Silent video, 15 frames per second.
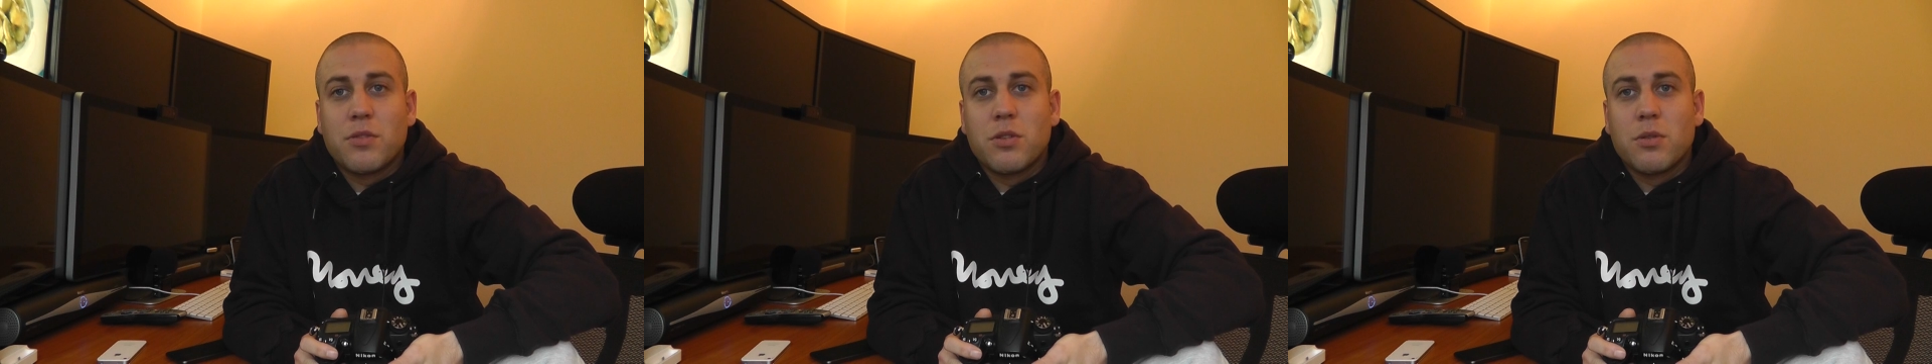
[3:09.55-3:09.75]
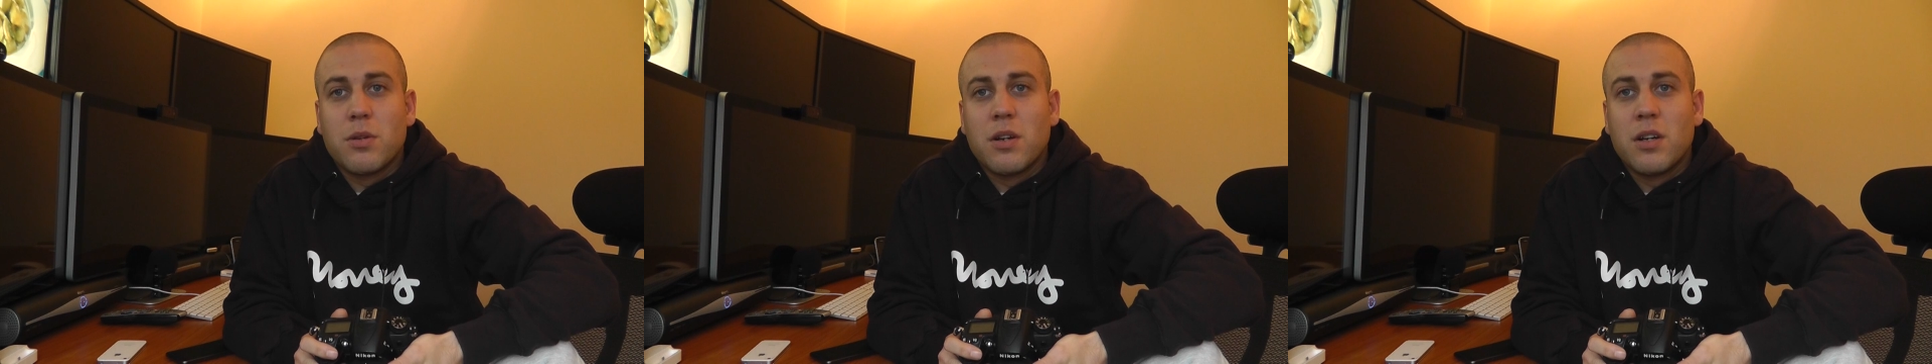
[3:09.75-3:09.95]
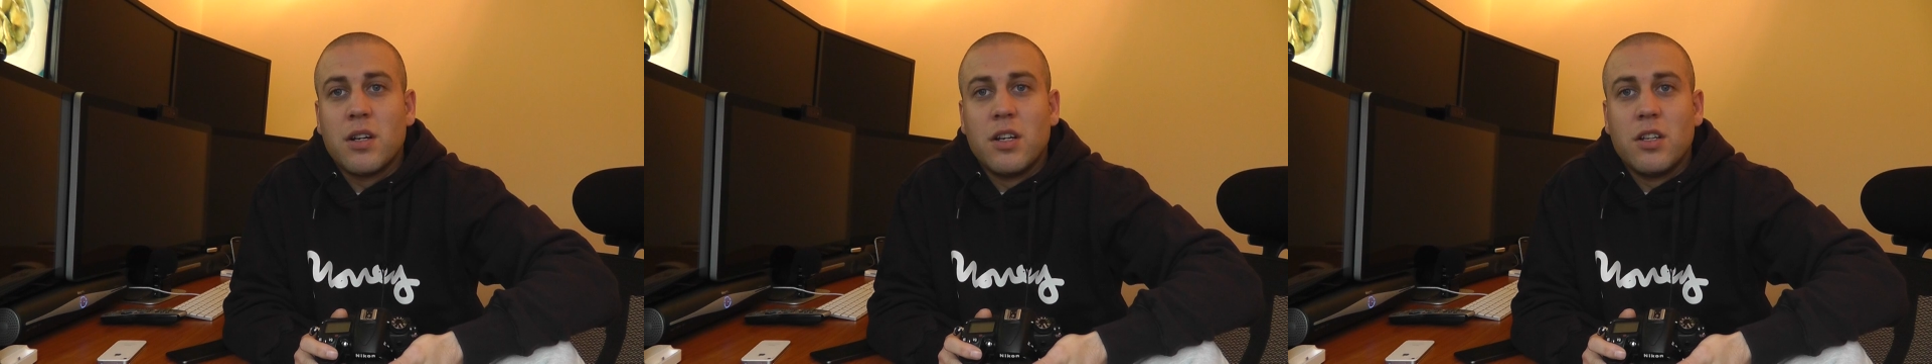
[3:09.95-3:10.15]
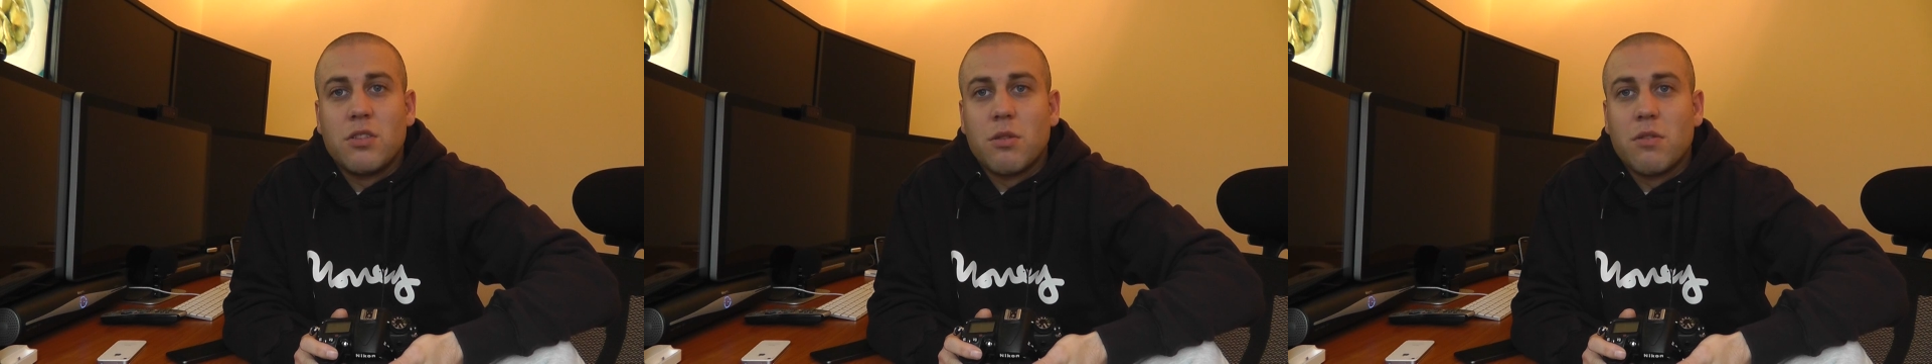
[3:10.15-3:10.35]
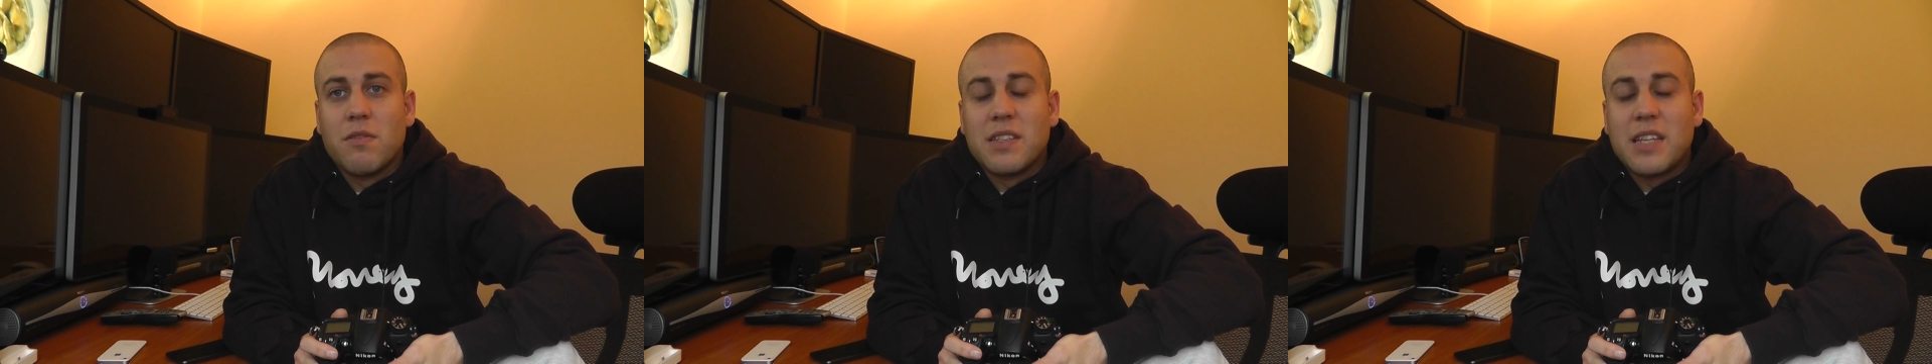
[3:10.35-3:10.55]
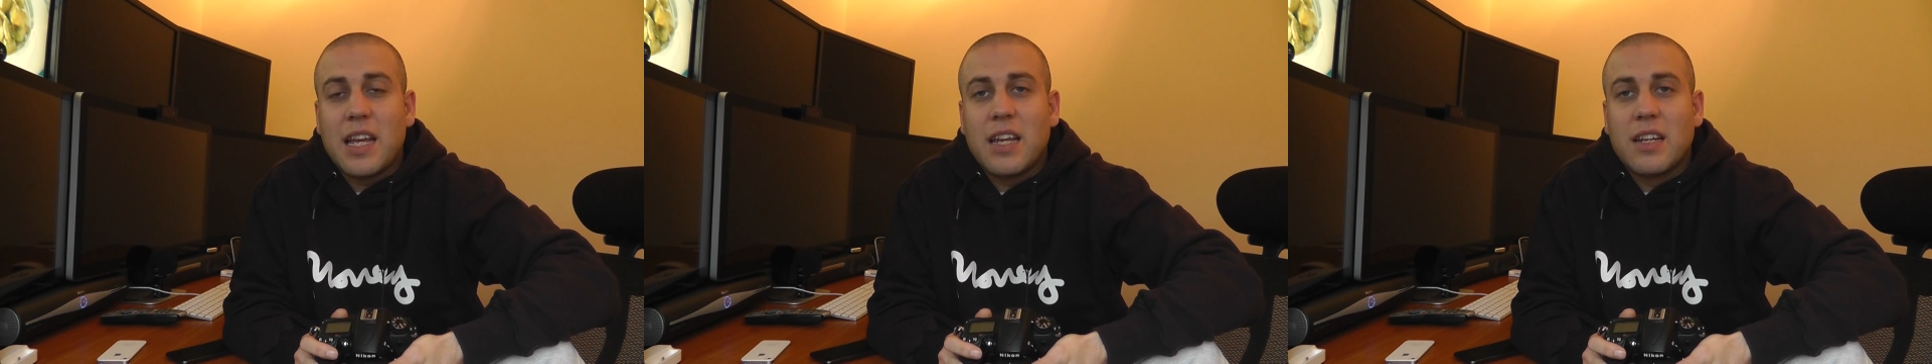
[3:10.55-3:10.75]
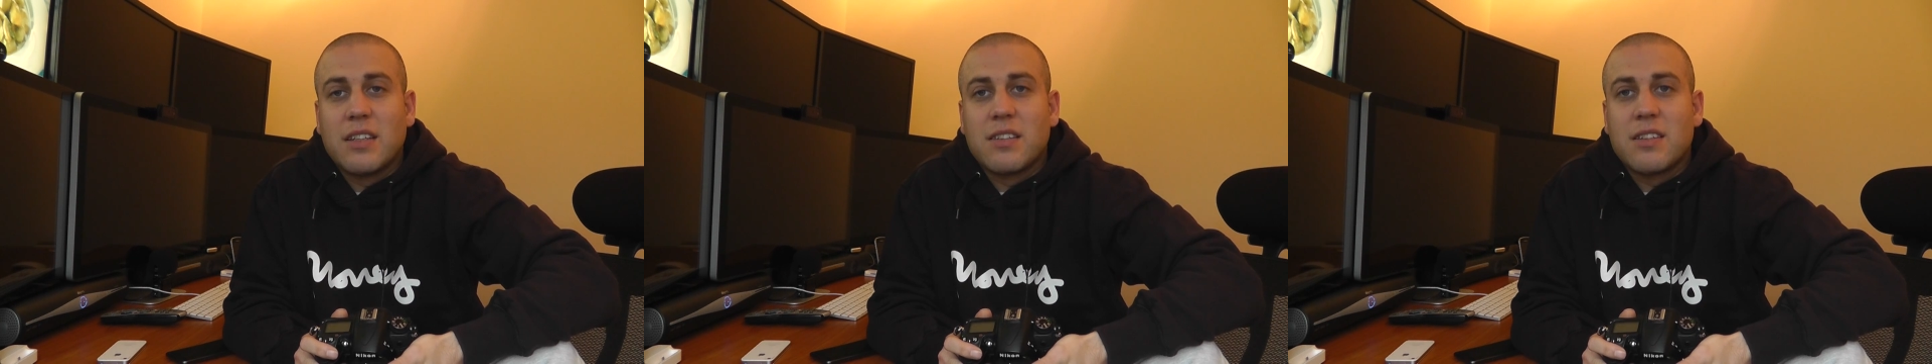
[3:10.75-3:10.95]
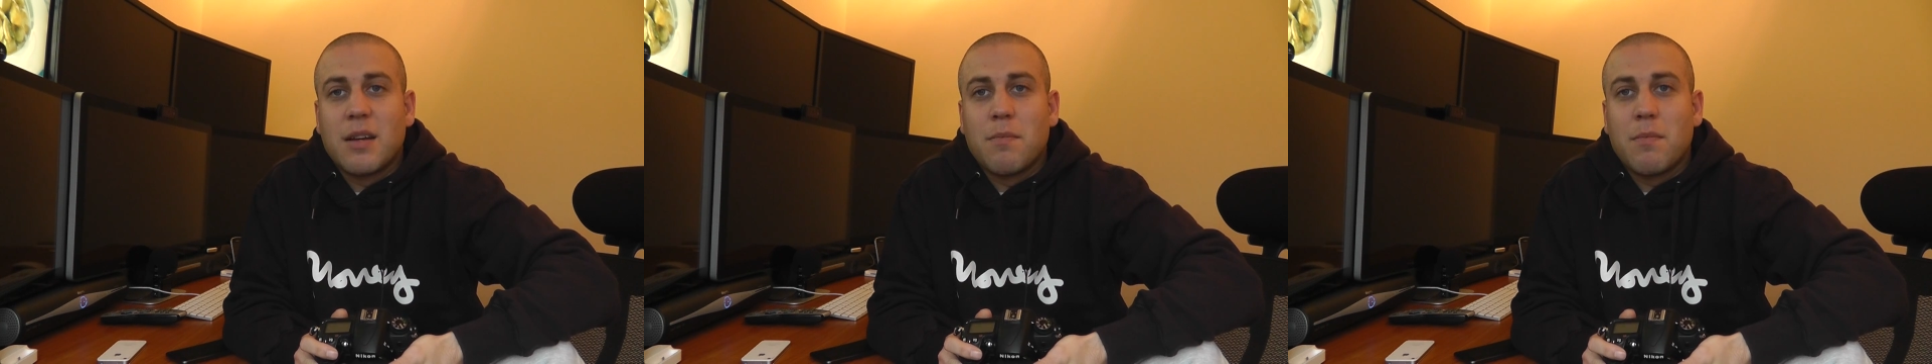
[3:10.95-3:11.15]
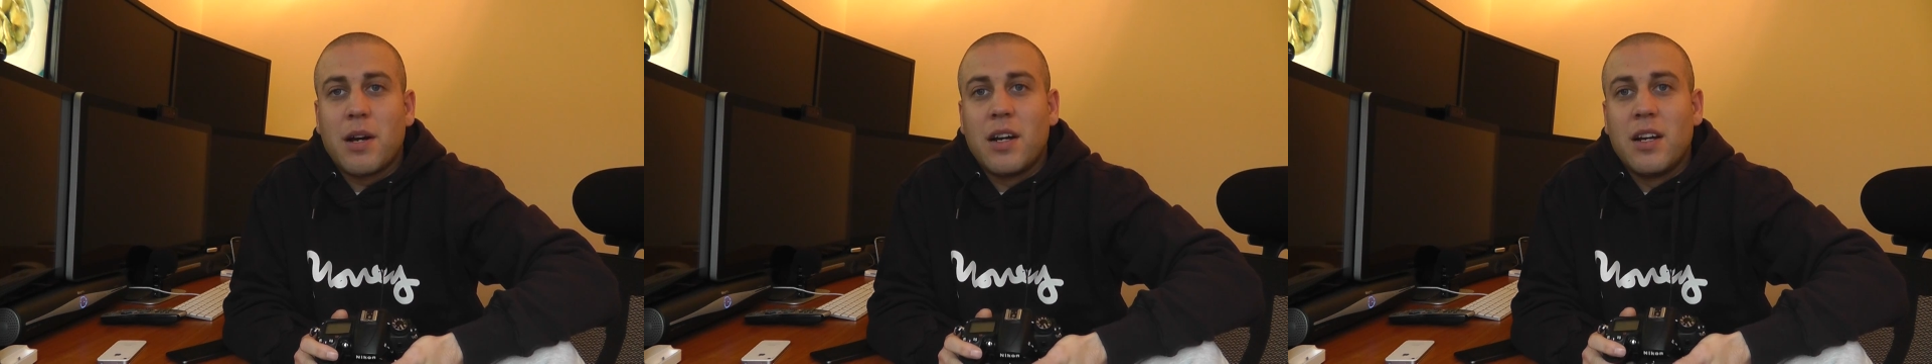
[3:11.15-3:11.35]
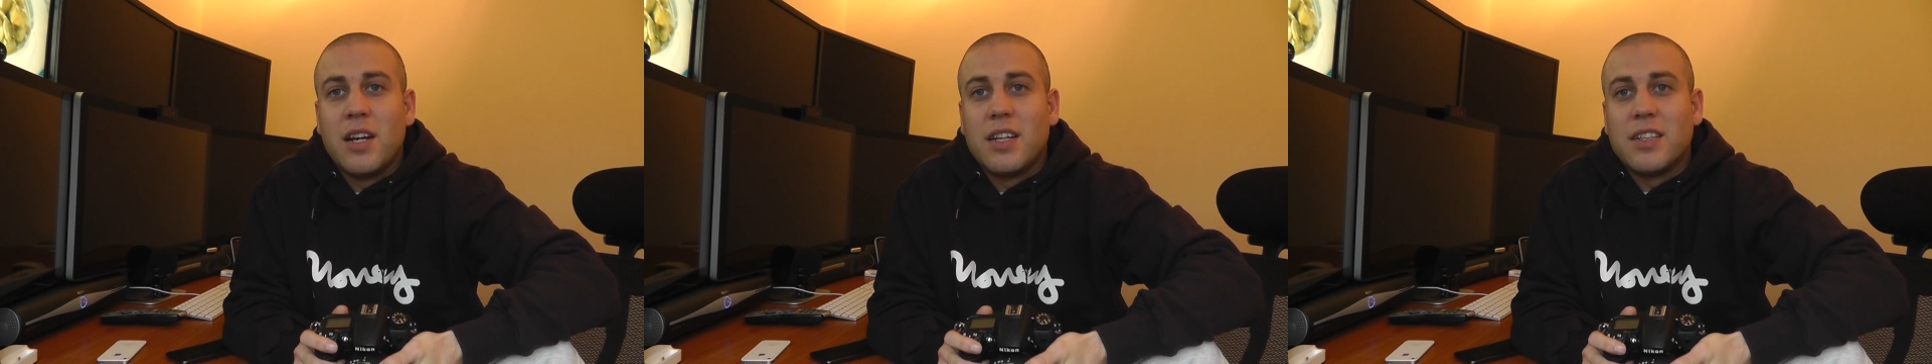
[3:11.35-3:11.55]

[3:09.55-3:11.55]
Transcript: to a ridiculous number